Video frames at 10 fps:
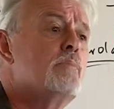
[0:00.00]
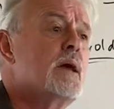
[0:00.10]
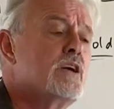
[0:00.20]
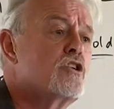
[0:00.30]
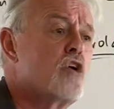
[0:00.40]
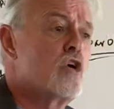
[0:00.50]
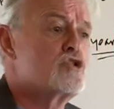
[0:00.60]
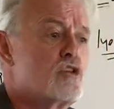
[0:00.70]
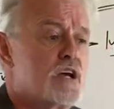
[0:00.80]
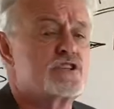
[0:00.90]
make a
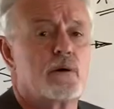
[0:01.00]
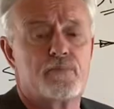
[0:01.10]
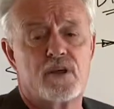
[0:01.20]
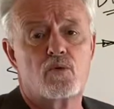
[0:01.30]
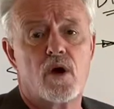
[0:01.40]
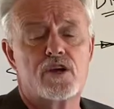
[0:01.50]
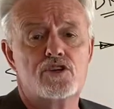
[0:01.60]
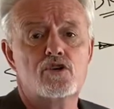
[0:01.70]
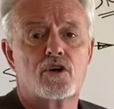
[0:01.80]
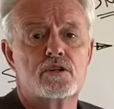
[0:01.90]
contract something where
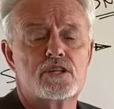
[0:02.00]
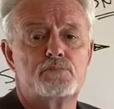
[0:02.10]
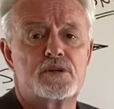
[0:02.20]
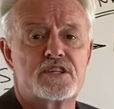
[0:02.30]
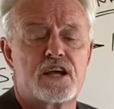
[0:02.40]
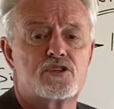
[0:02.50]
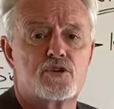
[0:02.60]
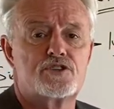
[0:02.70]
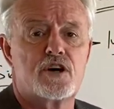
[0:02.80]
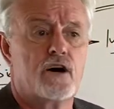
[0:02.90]
you can just protect
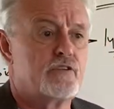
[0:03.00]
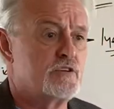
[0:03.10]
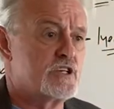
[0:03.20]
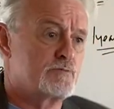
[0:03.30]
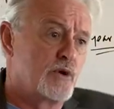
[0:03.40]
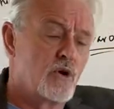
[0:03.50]
yourself and just put it